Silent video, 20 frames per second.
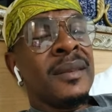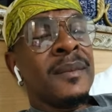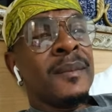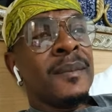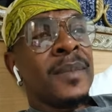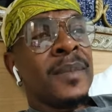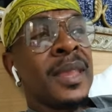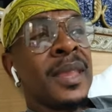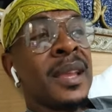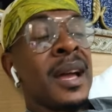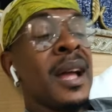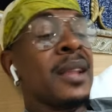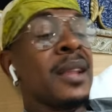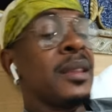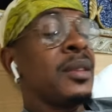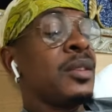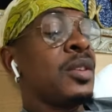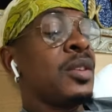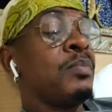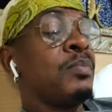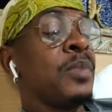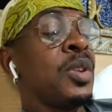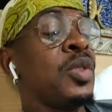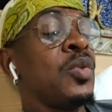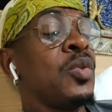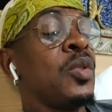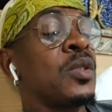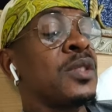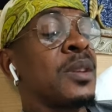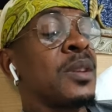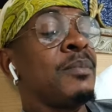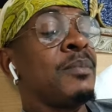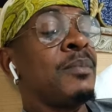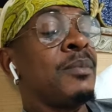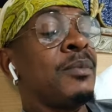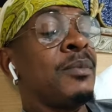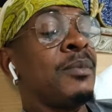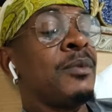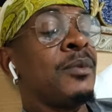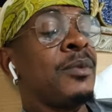And me know some,
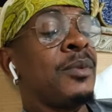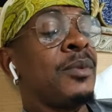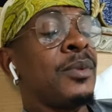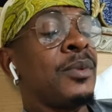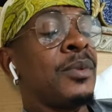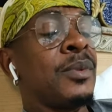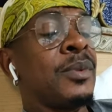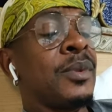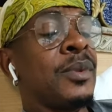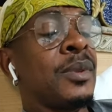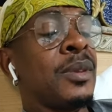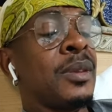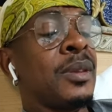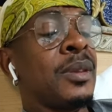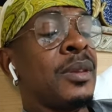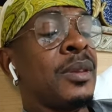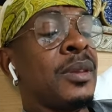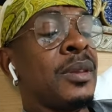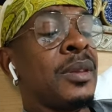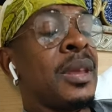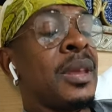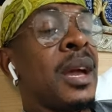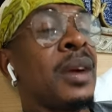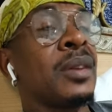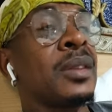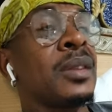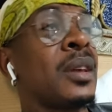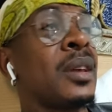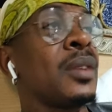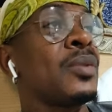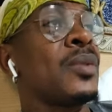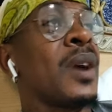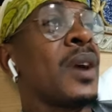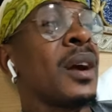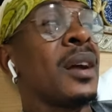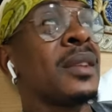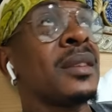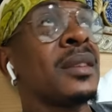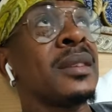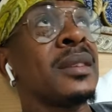you go take it wrong and
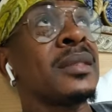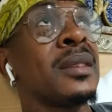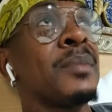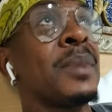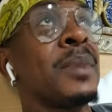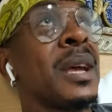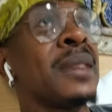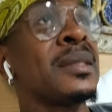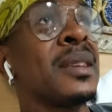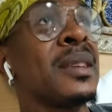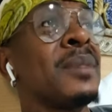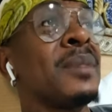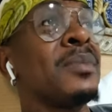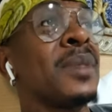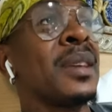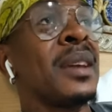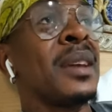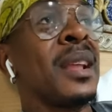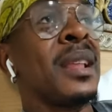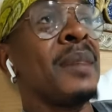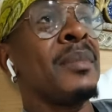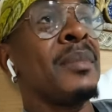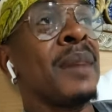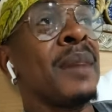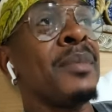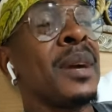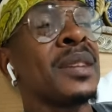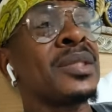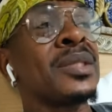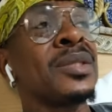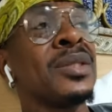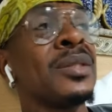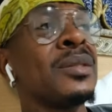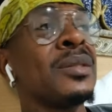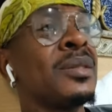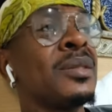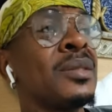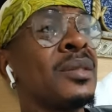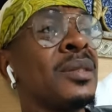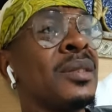things, and me I say them things that me I bash you.
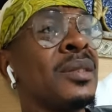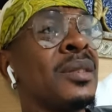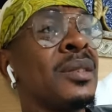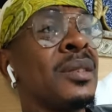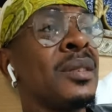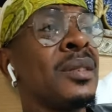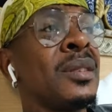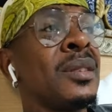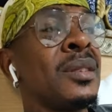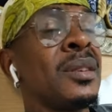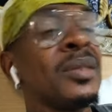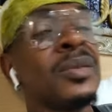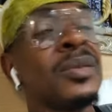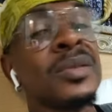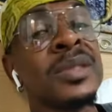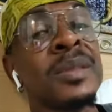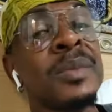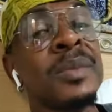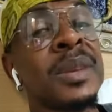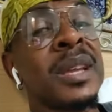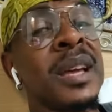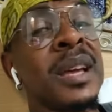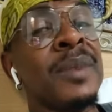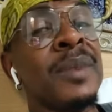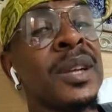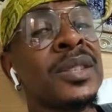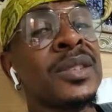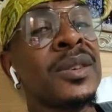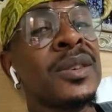You know some, me not bash you.